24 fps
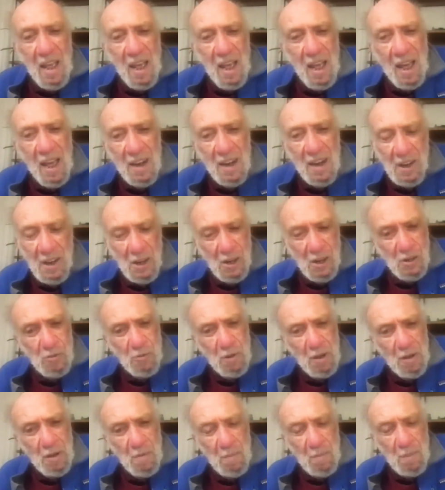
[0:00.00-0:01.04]
and
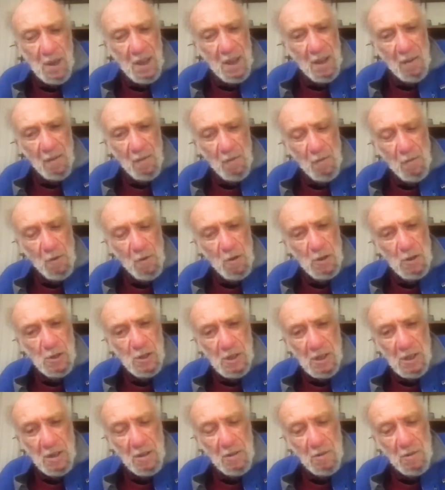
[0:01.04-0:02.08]
Israel being forced
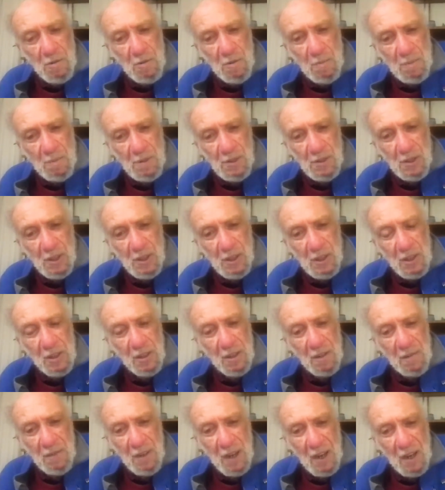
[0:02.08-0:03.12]
into a position
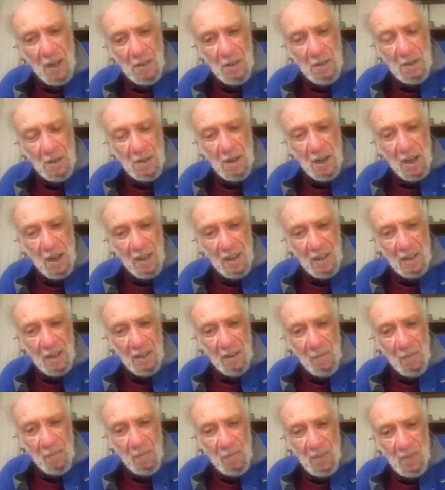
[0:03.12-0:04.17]
of not denying